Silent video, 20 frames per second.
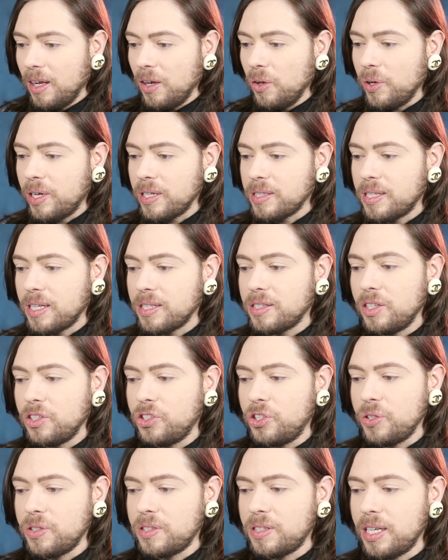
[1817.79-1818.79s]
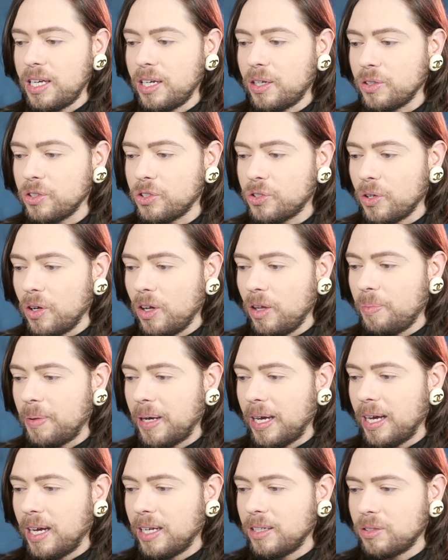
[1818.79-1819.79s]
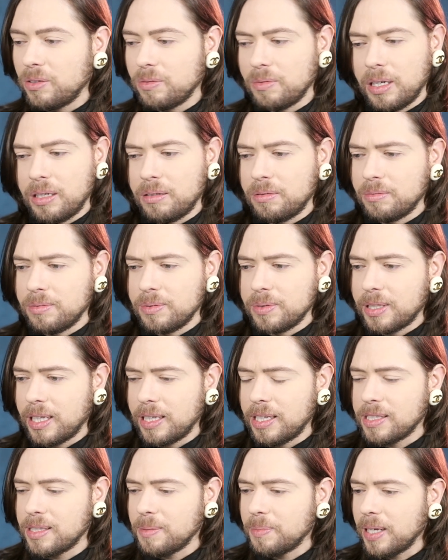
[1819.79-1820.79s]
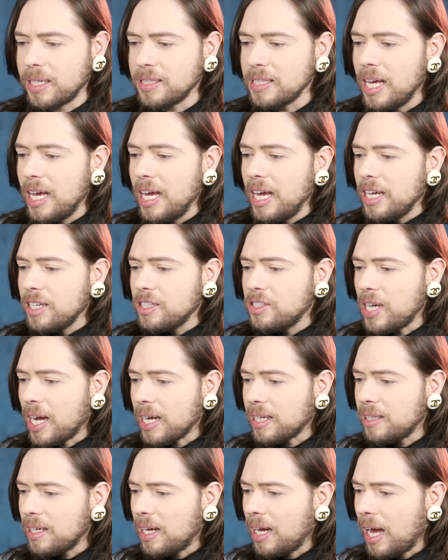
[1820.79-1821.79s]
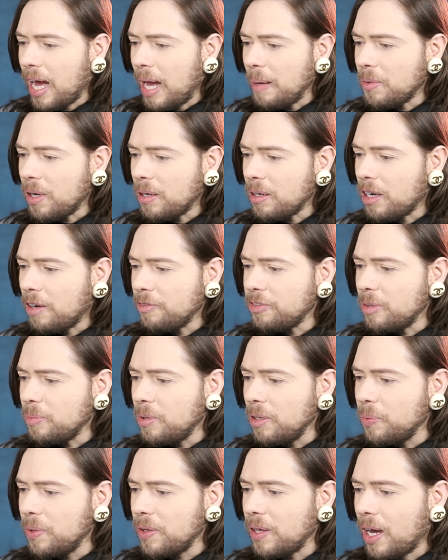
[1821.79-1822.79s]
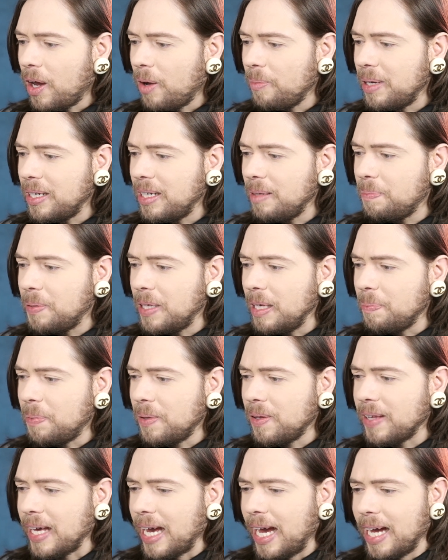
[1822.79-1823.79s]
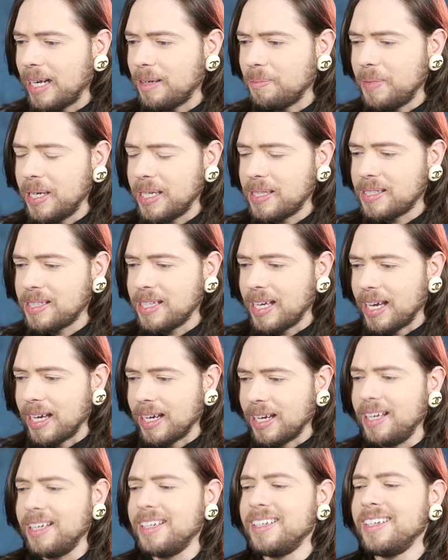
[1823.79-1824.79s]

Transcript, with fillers: Lucas says, did you see Control by Anton? I don't know. Okay, that's something else. Jack, I'm uncomfortable with how many people they had mixing.